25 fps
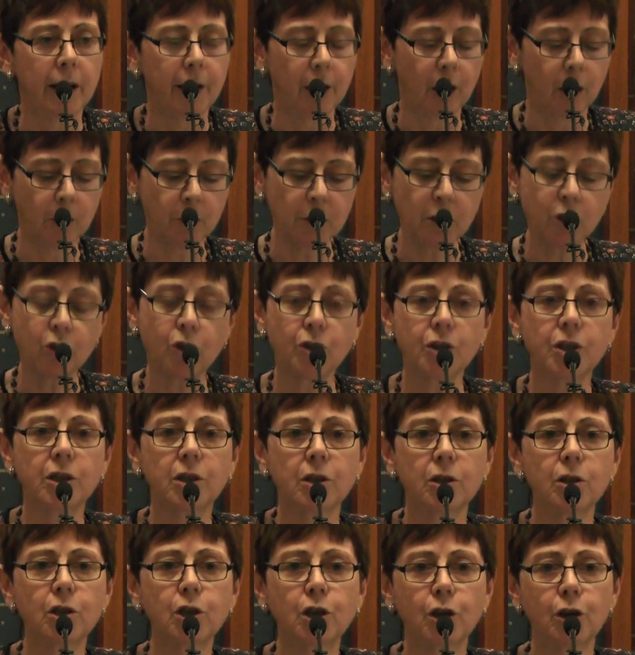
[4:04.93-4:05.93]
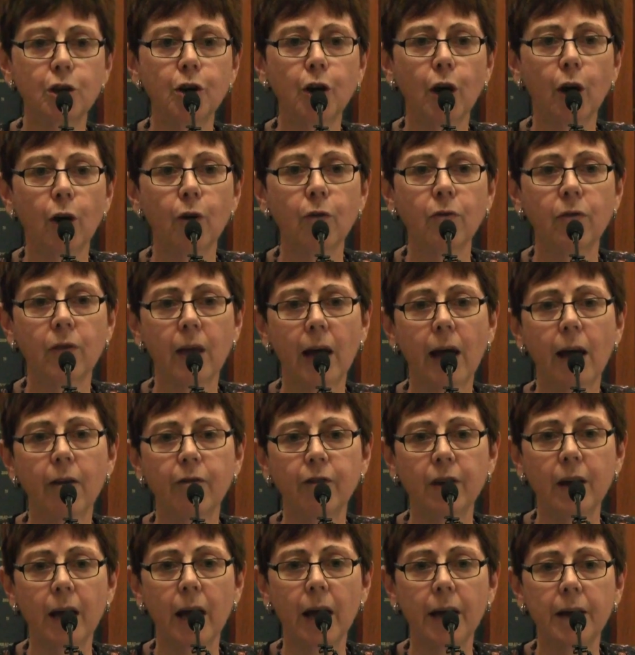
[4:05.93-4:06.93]
and I'm interested to note they
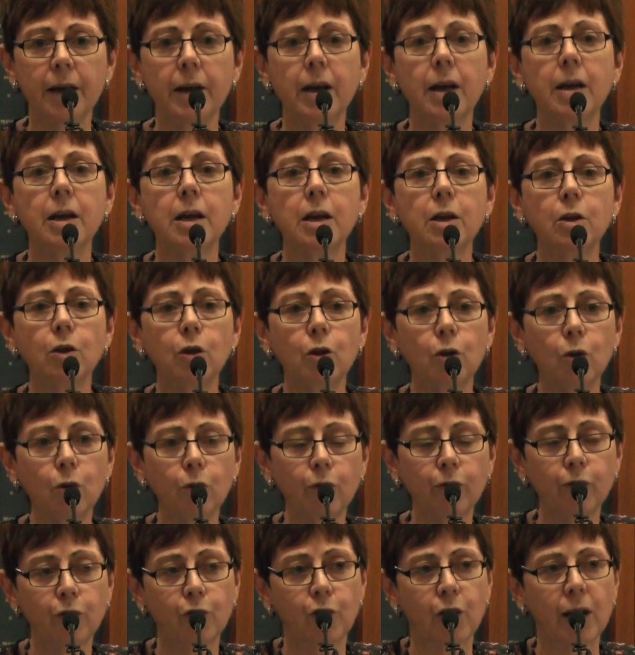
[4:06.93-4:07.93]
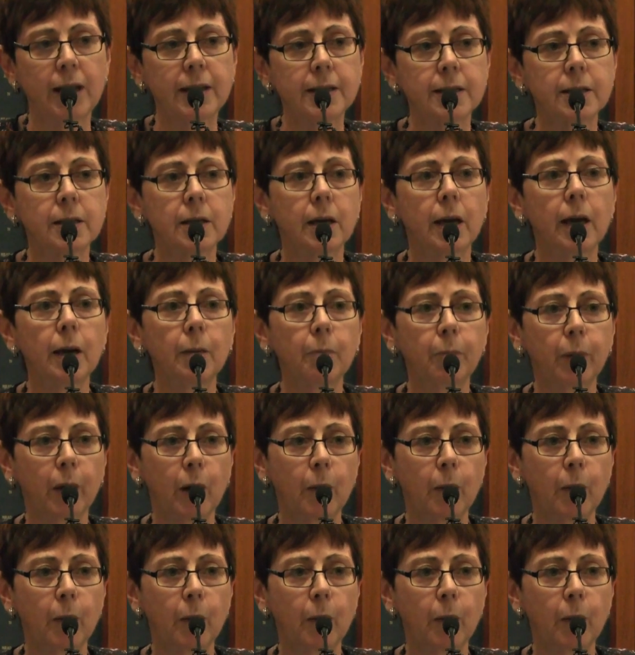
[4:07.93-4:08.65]
haven't added any new trends yet,